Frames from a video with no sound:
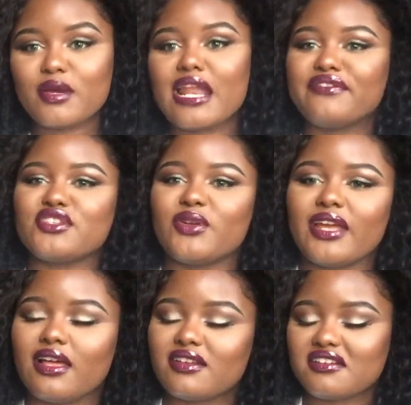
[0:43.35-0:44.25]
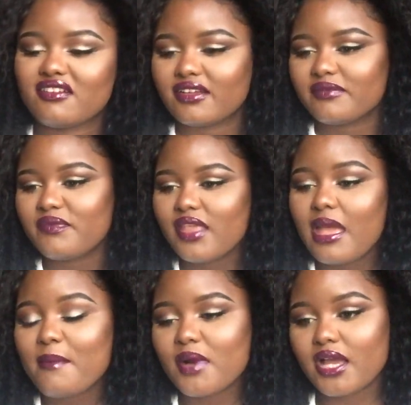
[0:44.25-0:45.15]
I'm gonna have to, like, I don't know,
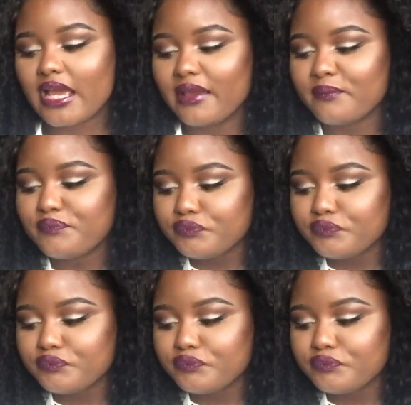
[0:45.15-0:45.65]
but okay.